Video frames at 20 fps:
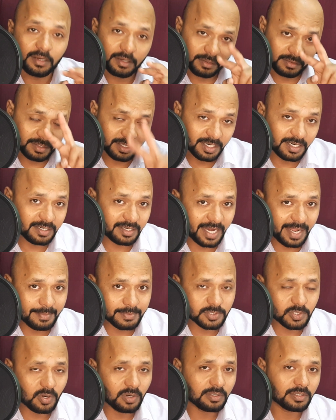Third time
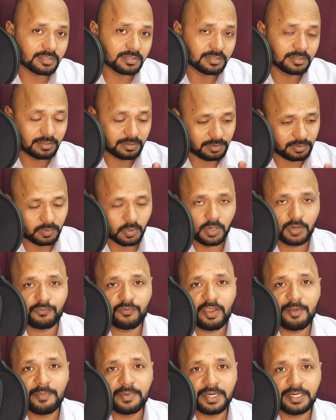slot
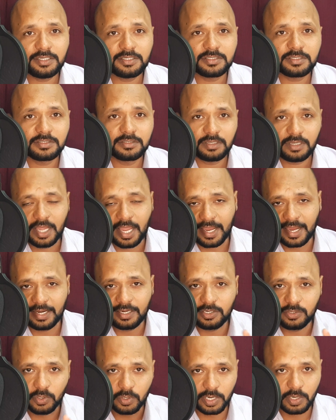25 minutes, again
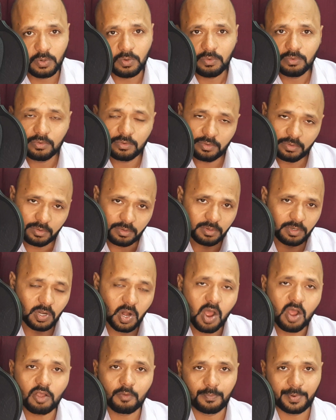you give
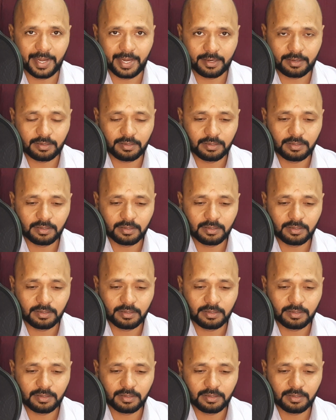long break.